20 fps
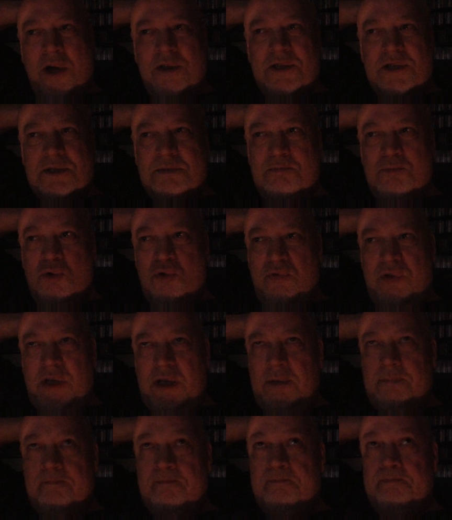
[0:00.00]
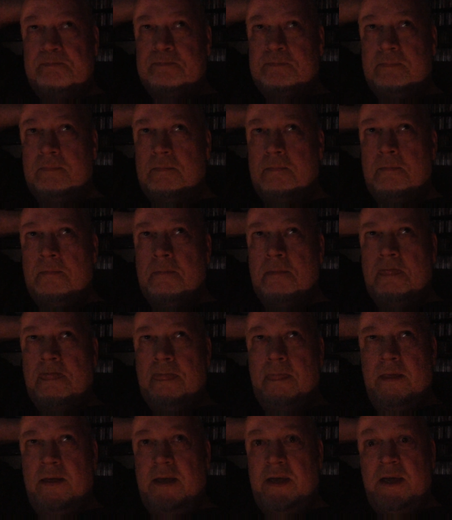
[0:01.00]
this movie
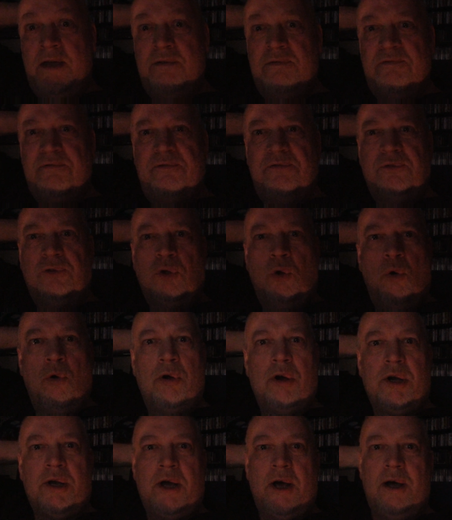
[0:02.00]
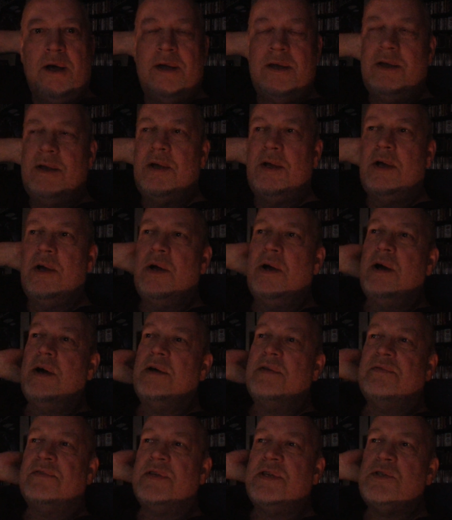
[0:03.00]
in Florida.
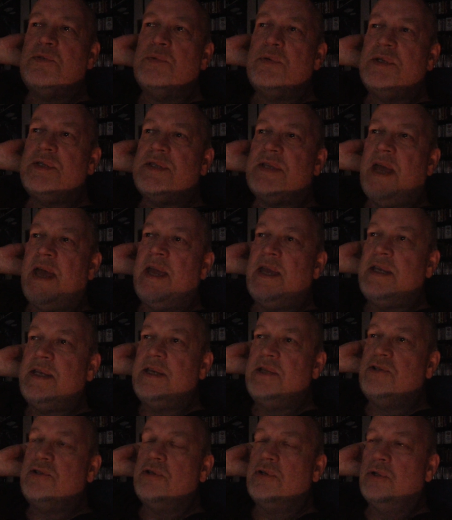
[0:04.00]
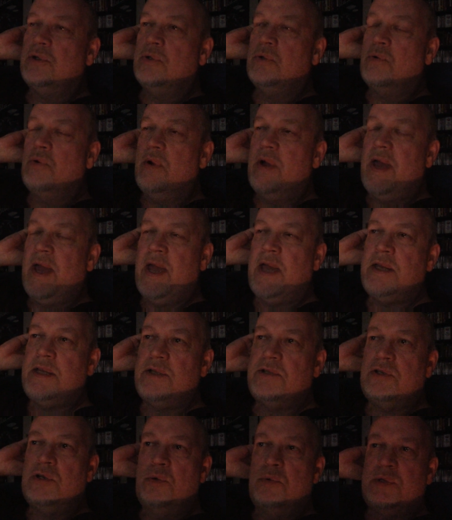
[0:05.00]
This was 82.
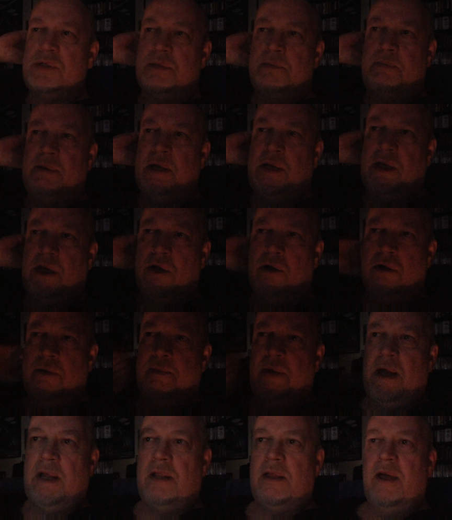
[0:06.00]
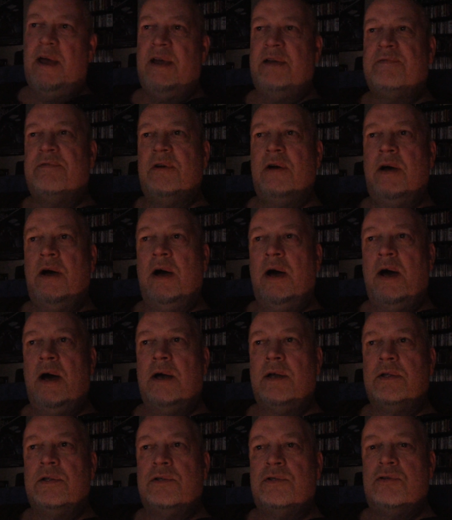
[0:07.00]
82 was a big year in my life.
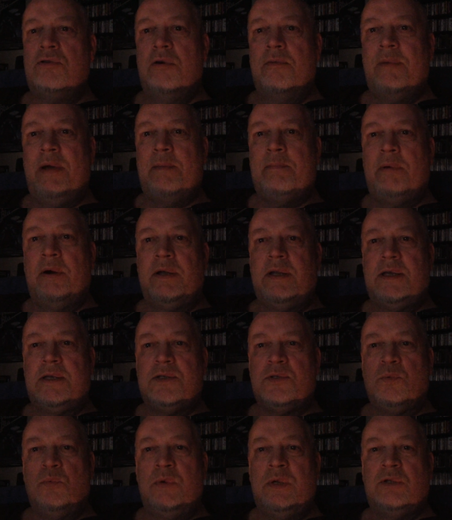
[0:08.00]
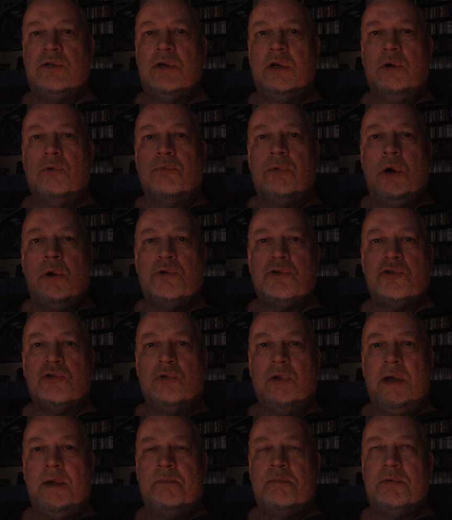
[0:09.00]
Two of my buddies, we took a road
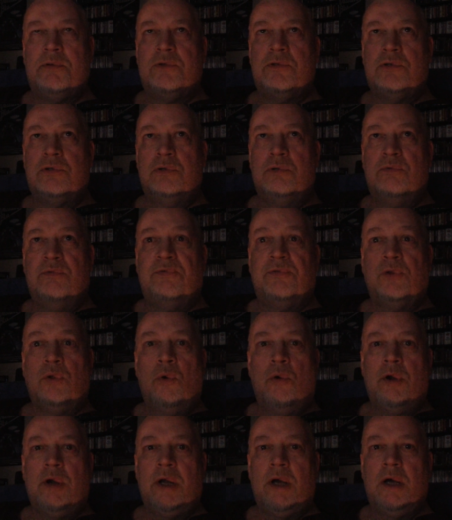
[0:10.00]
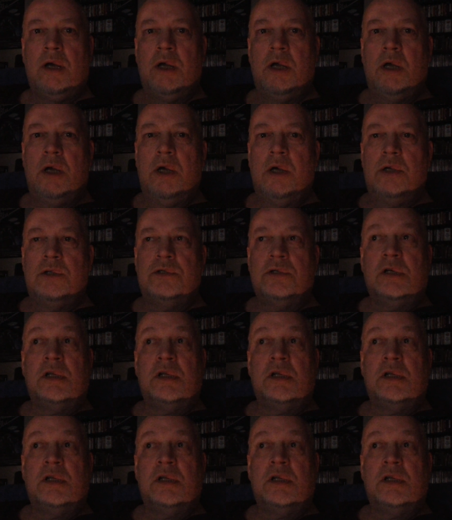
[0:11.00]
trip to Florida, to